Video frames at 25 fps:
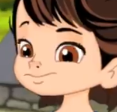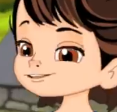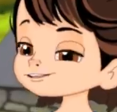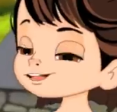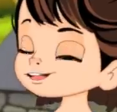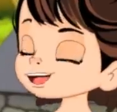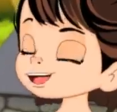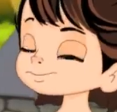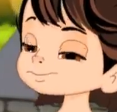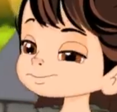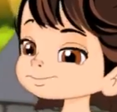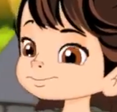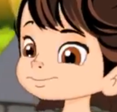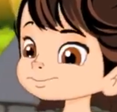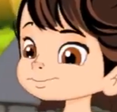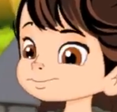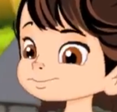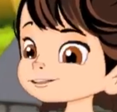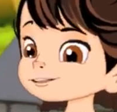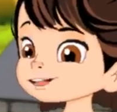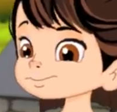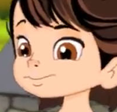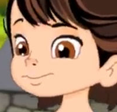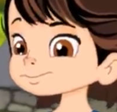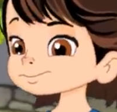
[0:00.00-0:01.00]
You
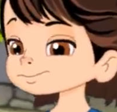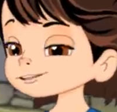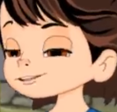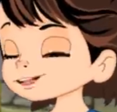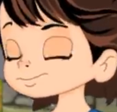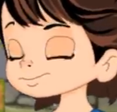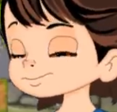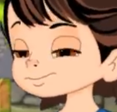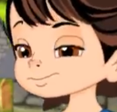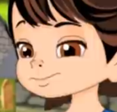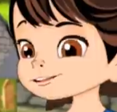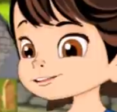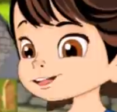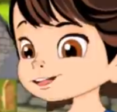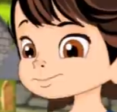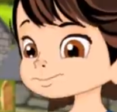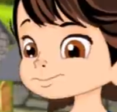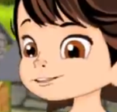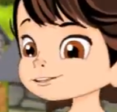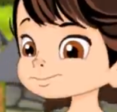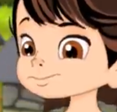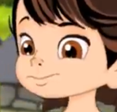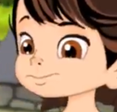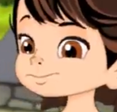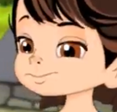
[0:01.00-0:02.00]
plucked
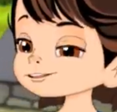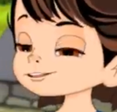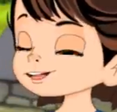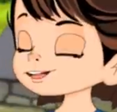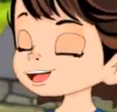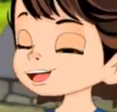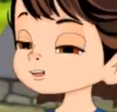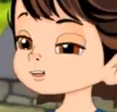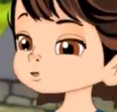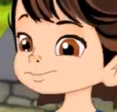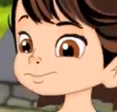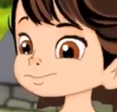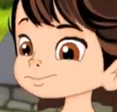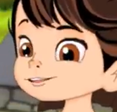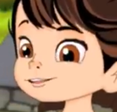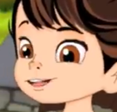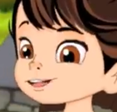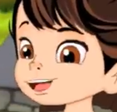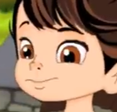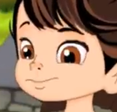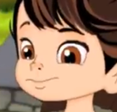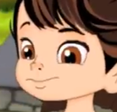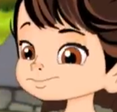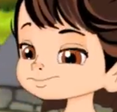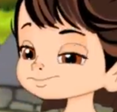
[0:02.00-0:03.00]
out that cabbage
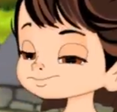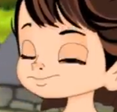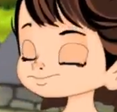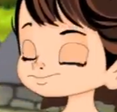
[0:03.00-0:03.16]
thing?